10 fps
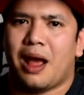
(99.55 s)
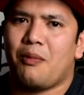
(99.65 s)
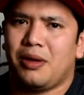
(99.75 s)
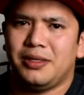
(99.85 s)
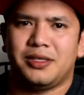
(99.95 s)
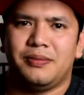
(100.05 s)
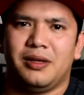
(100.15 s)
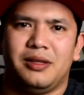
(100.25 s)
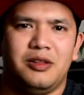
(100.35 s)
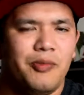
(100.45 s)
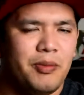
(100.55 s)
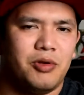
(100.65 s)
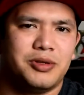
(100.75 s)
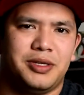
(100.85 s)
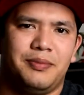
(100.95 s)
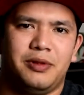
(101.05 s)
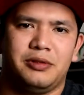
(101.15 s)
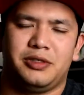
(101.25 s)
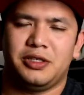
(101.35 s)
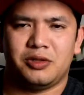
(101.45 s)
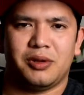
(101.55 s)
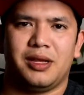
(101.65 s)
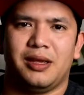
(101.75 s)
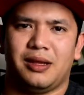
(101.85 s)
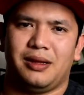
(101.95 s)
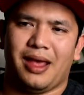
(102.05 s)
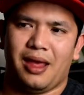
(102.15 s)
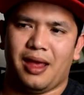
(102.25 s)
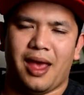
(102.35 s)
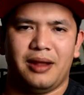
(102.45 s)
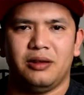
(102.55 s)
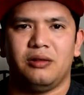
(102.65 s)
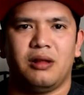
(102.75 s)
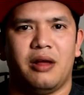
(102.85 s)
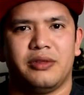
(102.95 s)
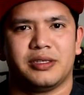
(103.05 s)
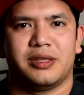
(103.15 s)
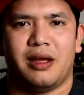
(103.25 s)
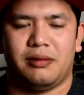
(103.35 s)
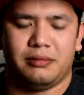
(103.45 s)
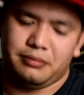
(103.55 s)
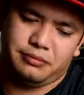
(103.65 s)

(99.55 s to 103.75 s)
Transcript: I wanted something a little bit more simple just so I can get a handle on the style.